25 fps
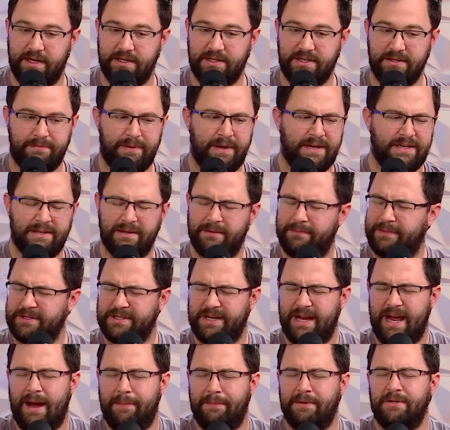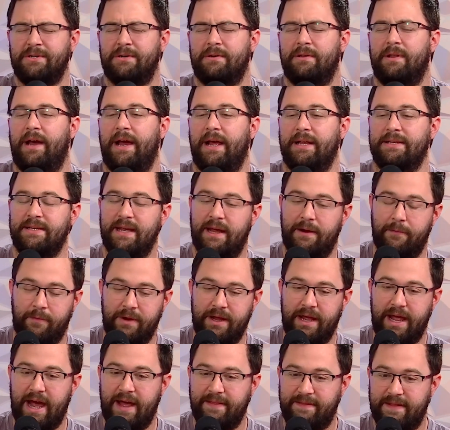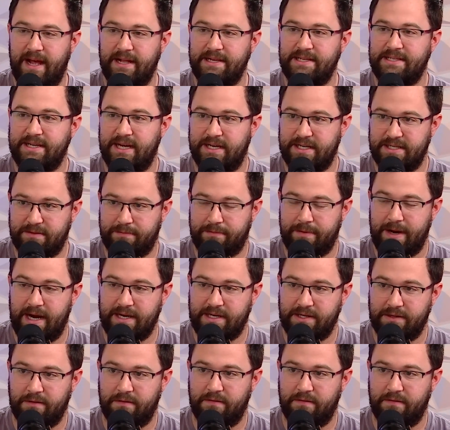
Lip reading: It's just basically a bunch of Aperture lights, and we had that set as a practical